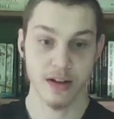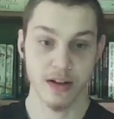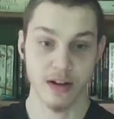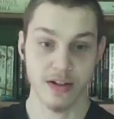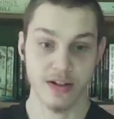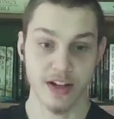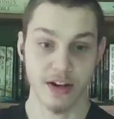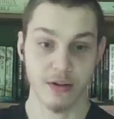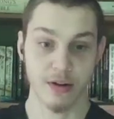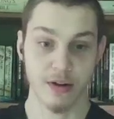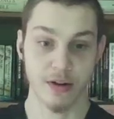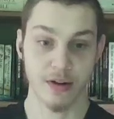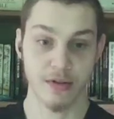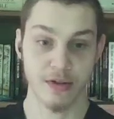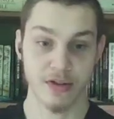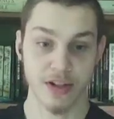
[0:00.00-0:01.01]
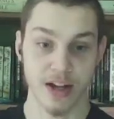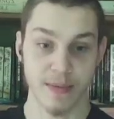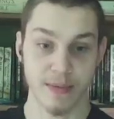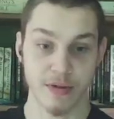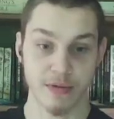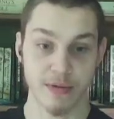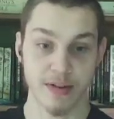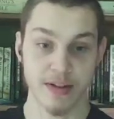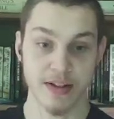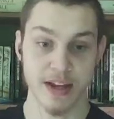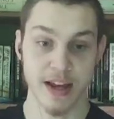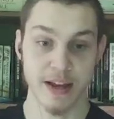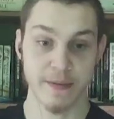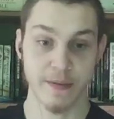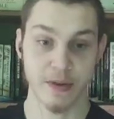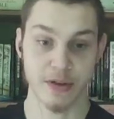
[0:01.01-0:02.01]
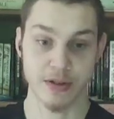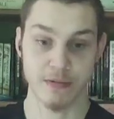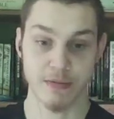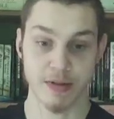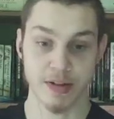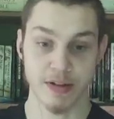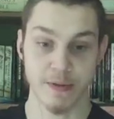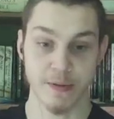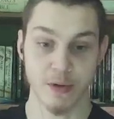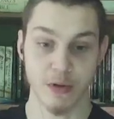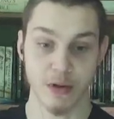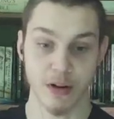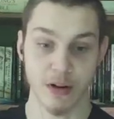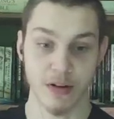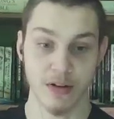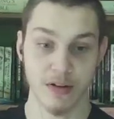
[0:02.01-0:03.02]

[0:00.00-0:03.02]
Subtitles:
2 Chronicles chapter 28, verses 1 to 4.